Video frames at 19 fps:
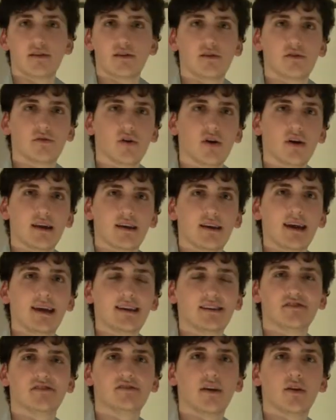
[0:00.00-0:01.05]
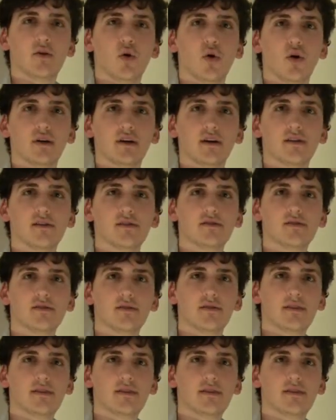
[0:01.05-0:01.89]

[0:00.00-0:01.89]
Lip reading: you've got an instant audience.